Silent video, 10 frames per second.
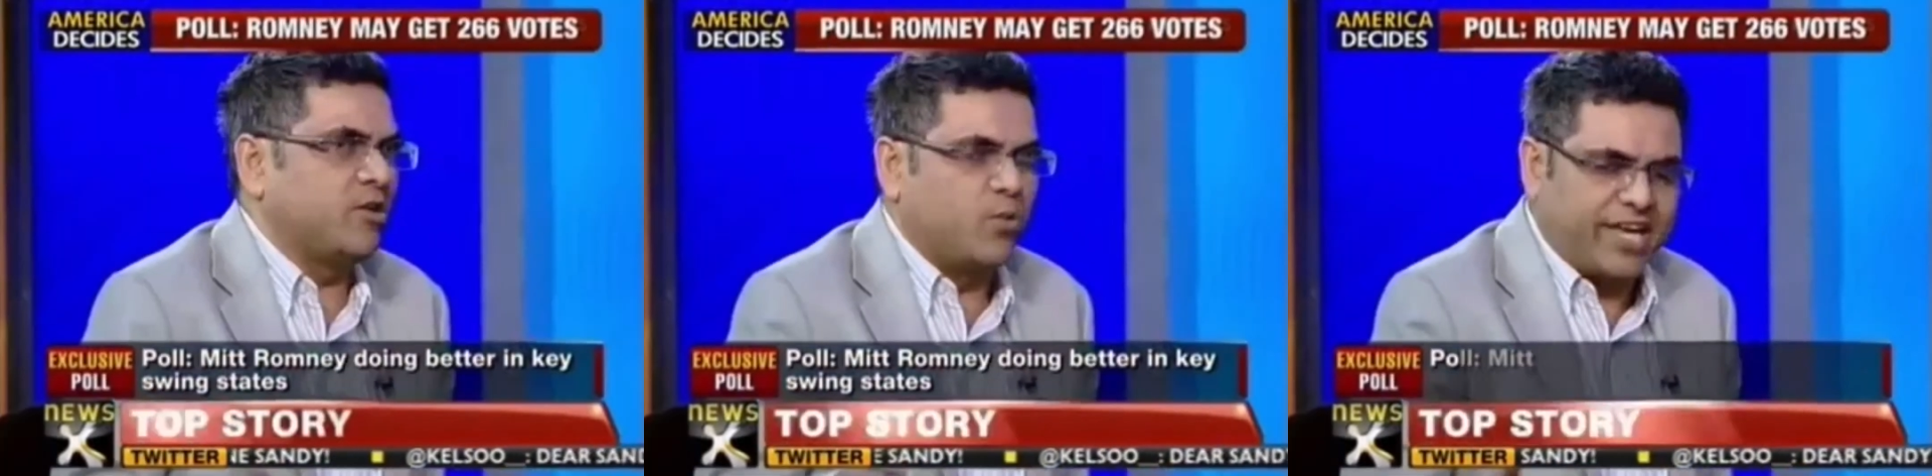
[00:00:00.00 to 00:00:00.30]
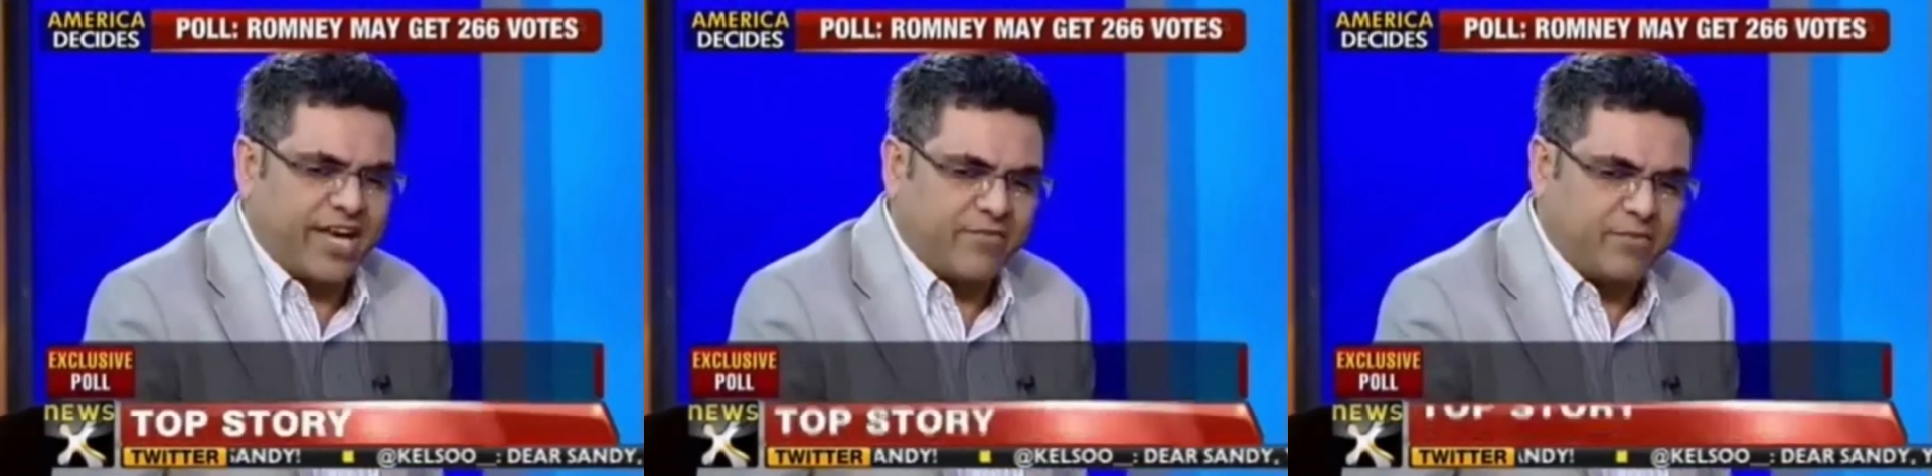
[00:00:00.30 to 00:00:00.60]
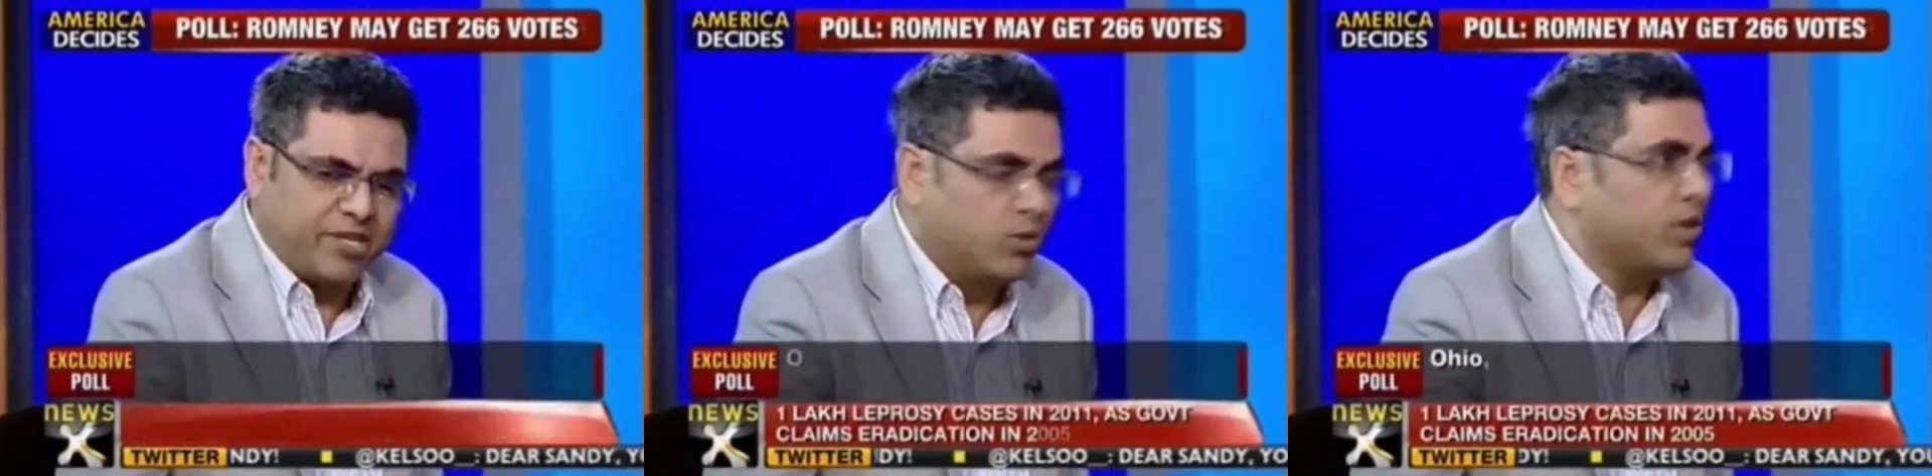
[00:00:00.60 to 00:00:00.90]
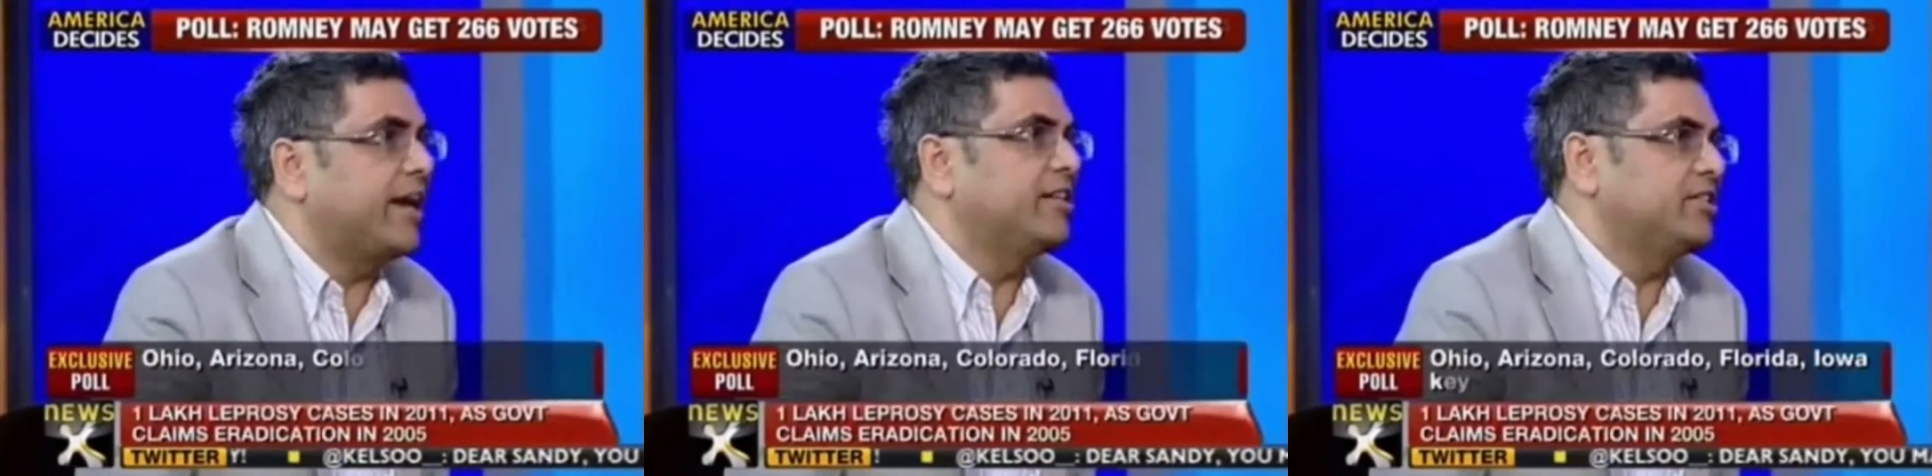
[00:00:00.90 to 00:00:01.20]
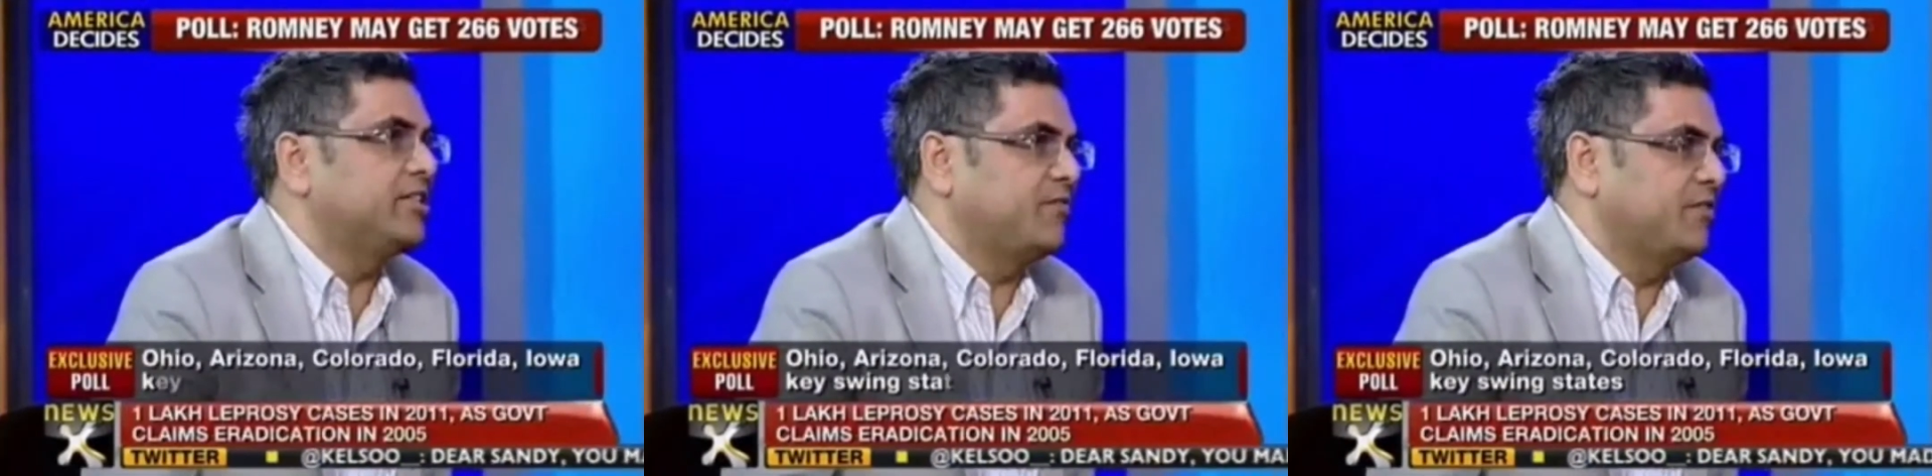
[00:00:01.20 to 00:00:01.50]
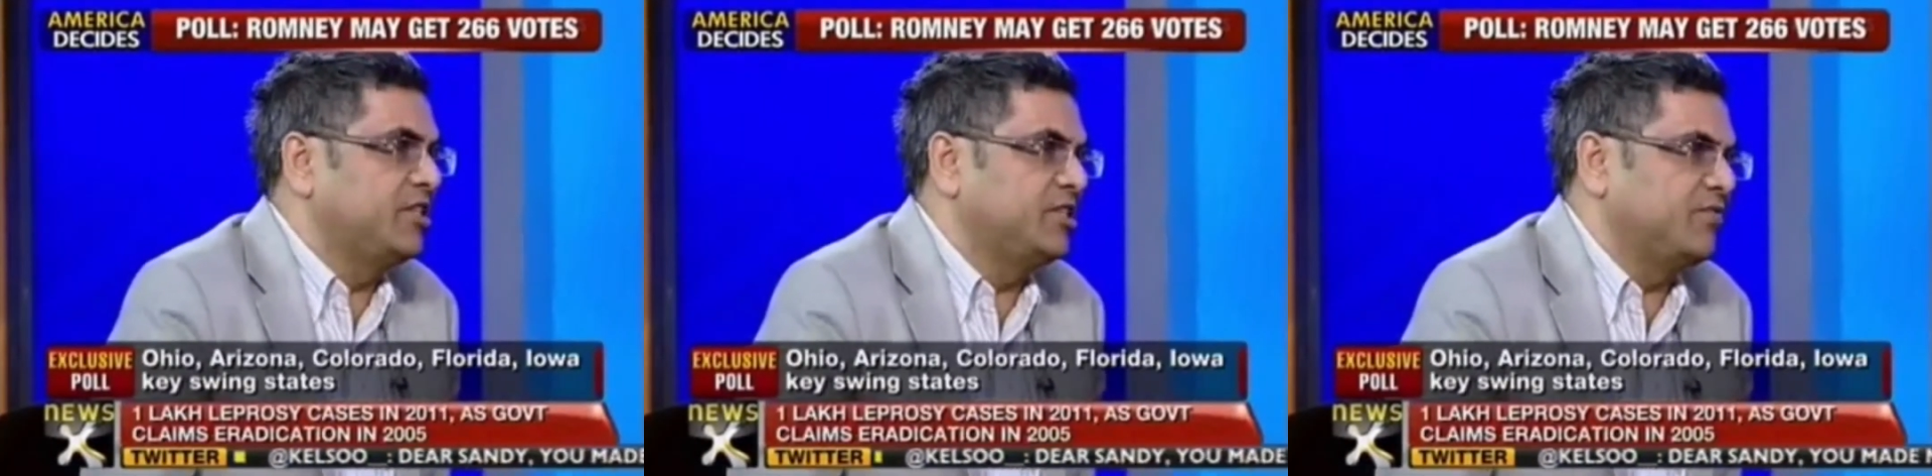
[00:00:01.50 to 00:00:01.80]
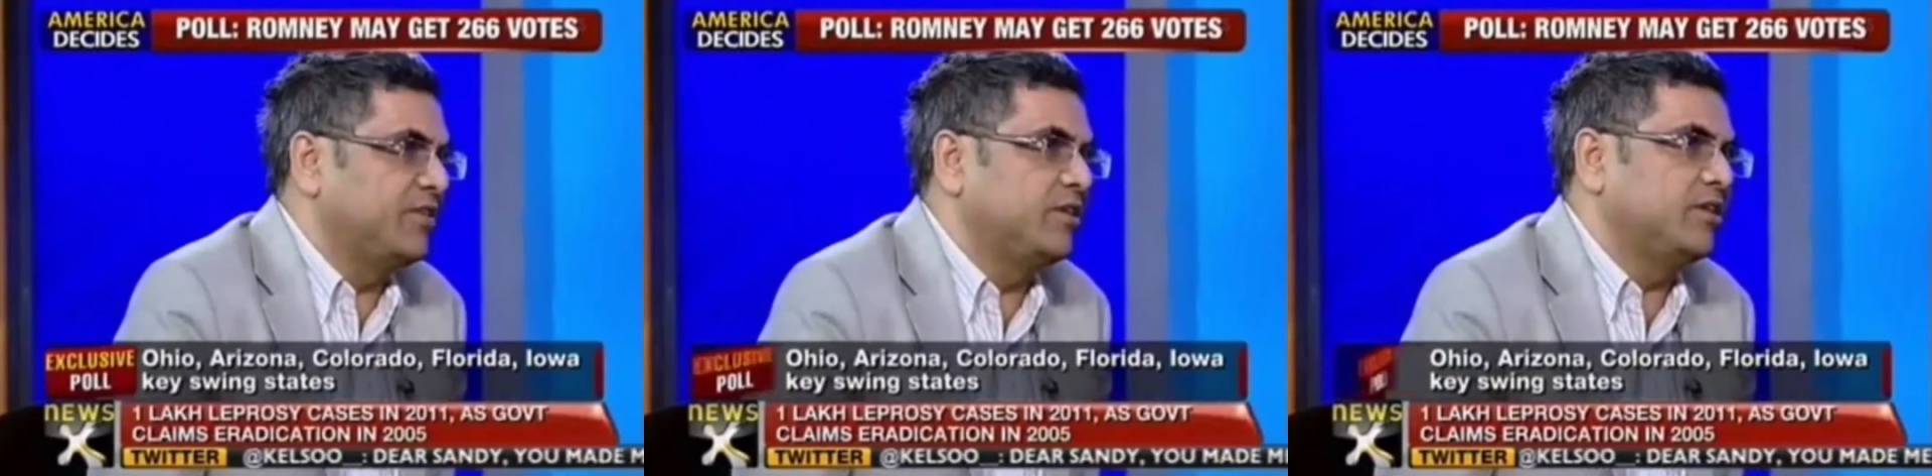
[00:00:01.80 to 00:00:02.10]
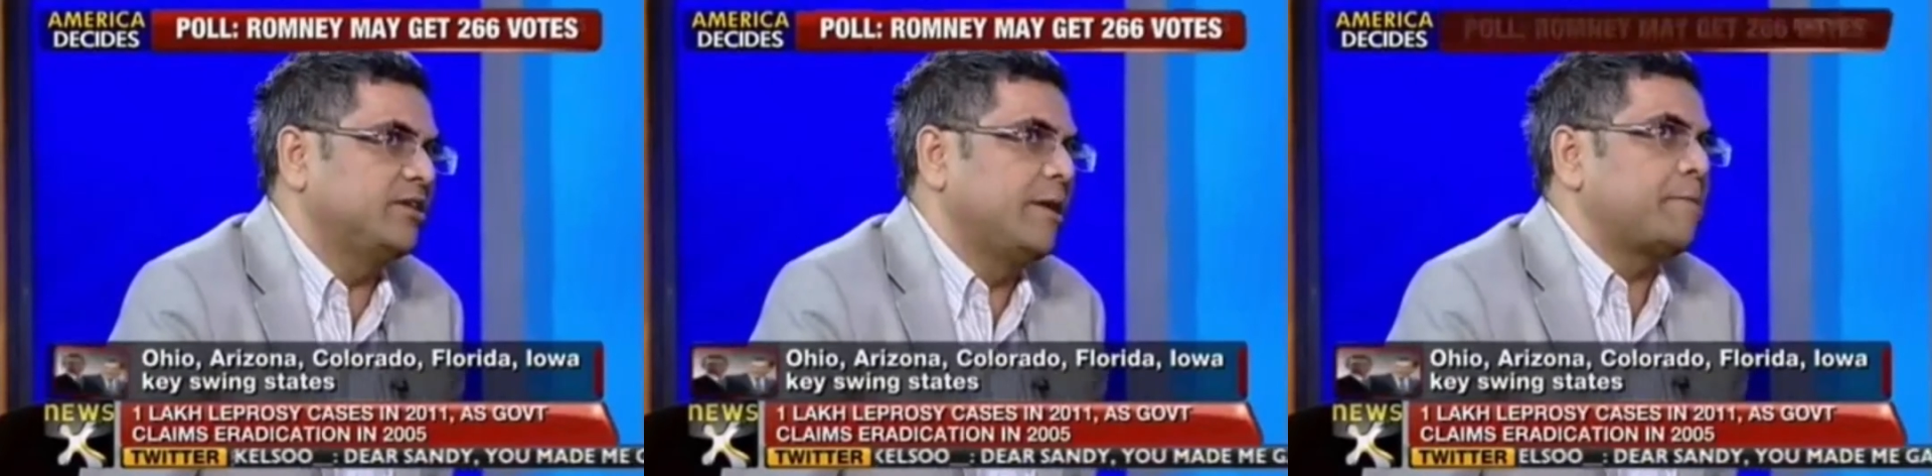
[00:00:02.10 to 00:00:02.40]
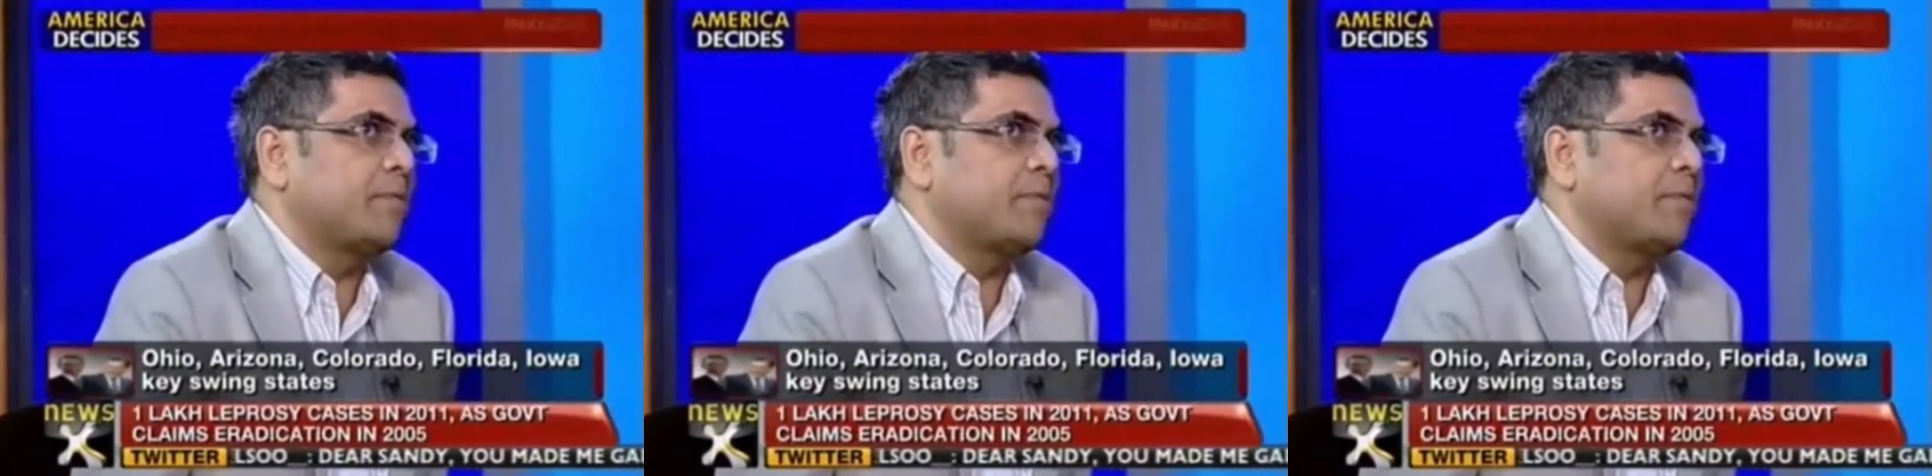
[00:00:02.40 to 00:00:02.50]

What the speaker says: And we have been looking at these figures